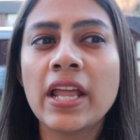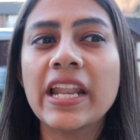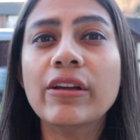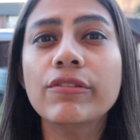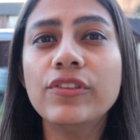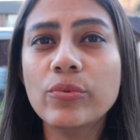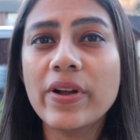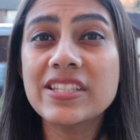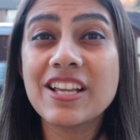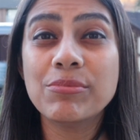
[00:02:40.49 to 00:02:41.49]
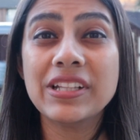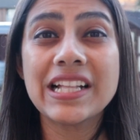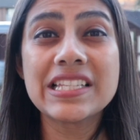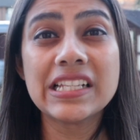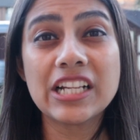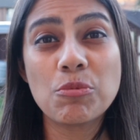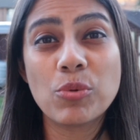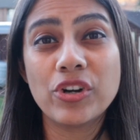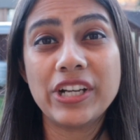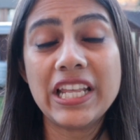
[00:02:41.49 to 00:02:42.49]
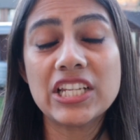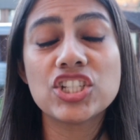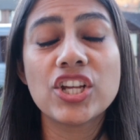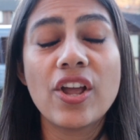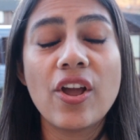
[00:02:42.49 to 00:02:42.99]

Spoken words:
Now, if you want something that's a little more niche,